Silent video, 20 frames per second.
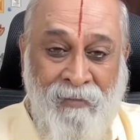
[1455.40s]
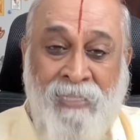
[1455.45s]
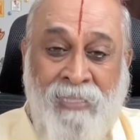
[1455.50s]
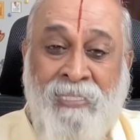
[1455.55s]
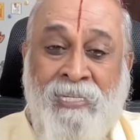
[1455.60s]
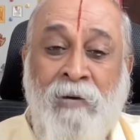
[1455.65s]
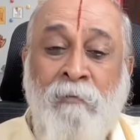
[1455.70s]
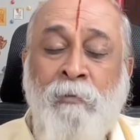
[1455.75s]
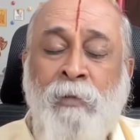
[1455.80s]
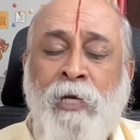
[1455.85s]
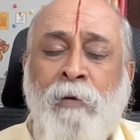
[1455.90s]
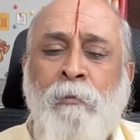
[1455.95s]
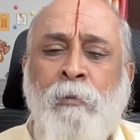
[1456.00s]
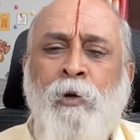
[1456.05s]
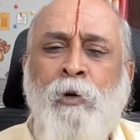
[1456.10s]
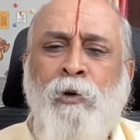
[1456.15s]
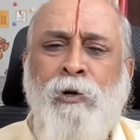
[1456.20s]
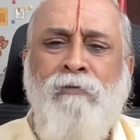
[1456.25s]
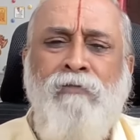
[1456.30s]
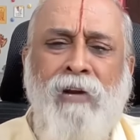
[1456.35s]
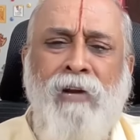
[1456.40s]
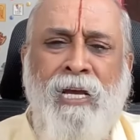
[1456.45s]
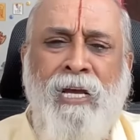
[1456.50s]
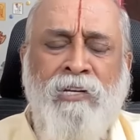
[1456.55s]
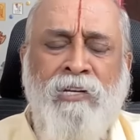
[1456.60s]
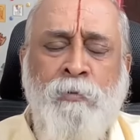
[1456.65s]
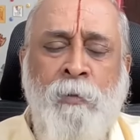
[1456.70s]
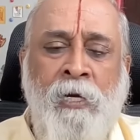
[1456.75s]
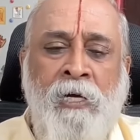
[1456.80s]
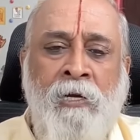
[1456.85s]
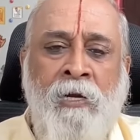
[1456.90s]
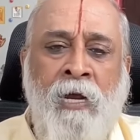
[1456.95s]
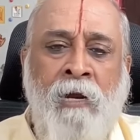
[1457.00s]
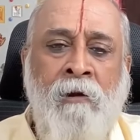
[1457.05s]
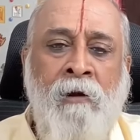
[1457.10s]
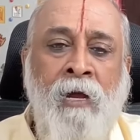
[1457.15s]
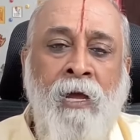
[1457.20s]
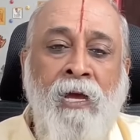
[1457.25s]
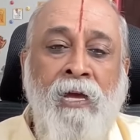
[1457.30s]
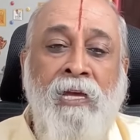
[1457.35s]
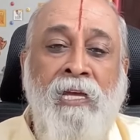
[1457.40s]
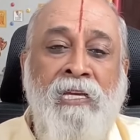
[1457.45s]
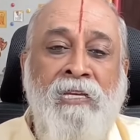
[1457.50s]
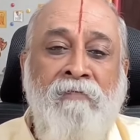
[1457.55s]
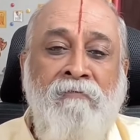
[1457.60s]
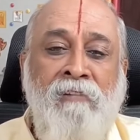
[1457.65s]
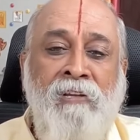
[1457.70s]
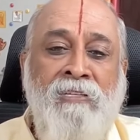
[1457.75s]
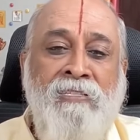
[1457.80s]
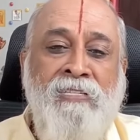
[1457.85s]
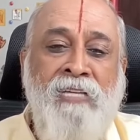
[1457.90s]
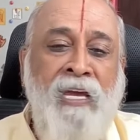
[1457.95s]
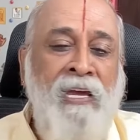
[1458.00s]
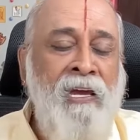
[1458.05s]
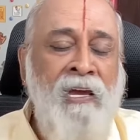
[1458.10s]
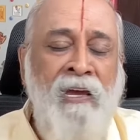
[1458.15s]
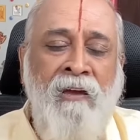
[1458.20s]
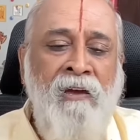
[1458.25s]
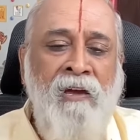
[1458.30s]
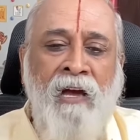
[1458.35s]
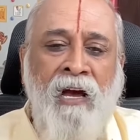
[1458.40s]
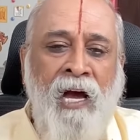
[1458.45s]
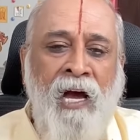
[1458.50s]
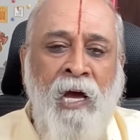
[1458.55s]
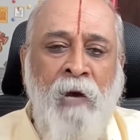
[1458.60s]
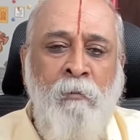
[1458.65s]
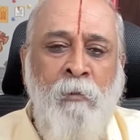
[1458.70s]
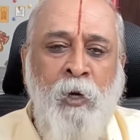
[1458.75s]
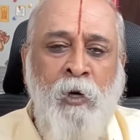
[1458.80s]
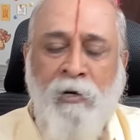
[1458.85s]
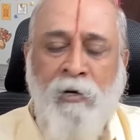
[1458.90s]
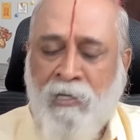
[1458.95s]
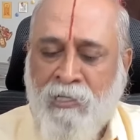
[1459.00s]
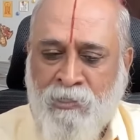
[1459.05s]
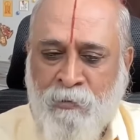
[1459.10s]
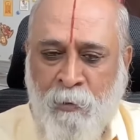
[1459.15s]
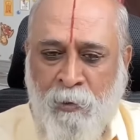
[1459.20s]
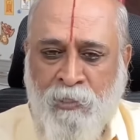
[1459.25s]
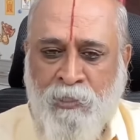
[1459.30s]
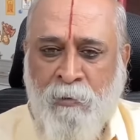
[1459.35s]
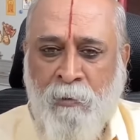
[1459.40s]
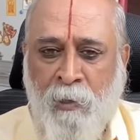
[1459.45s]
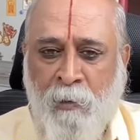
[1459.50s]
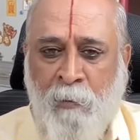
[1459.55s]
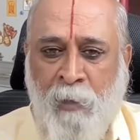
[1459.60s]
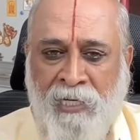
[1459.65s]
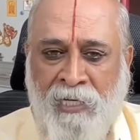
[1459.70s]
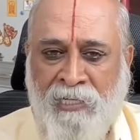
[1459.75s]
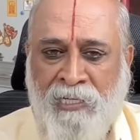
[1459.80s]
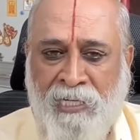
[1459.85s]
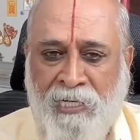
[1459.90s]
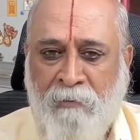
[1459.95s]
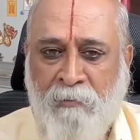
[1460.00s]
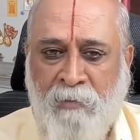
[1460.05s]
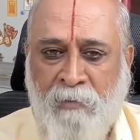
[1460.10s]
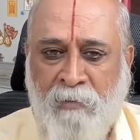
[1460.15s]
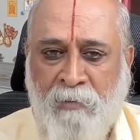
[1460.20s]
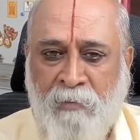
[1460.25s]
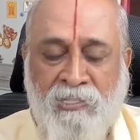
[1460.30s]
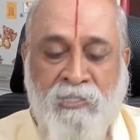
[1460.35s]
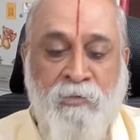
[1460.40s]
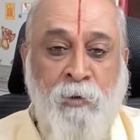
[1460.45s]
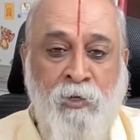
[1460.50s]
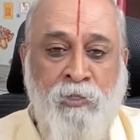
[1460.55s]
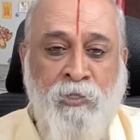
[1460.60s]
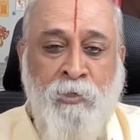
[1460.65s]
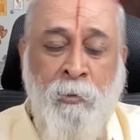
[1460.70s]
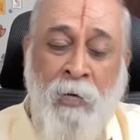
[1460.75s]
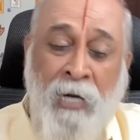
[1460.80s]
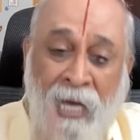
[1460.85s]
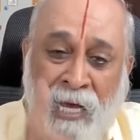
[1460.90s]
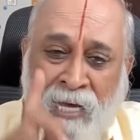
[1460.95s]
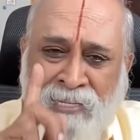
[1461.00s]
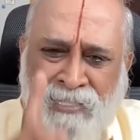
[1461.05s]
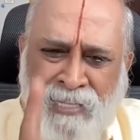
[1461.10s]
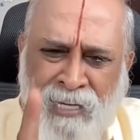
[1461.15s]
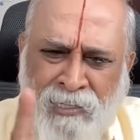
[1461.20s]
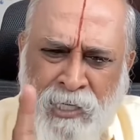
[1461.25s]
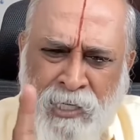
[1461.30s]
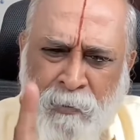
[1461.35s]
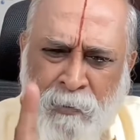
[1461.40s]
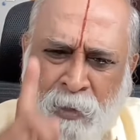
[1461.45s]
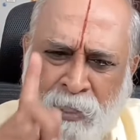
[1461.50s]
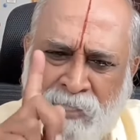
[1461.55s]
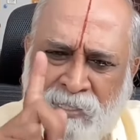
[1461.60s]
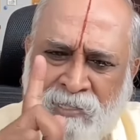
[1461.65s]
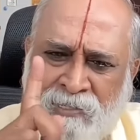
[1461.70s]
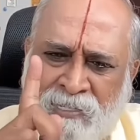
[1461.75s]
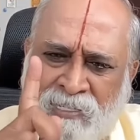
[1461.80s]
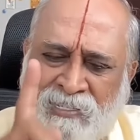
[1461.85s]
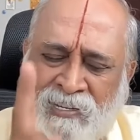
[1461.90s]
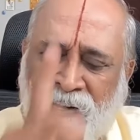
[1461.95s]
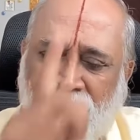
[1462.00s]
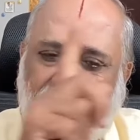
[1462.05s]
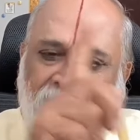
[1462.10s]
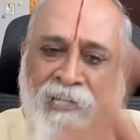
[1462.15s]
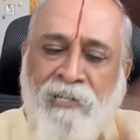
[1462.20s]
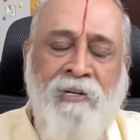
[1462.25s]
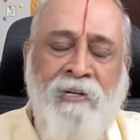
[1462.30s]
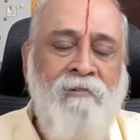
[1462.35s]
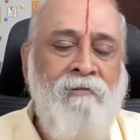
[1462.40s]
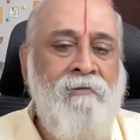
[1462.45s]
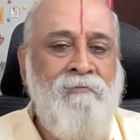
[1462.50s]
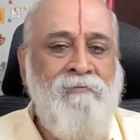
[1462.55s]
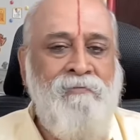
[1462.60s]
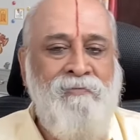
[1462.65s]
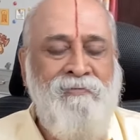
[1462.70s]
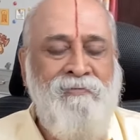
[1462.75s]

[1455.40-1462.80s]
When something beautifully has been done, he will say, I am not responsible, my team is responsible. Such a person is a leader.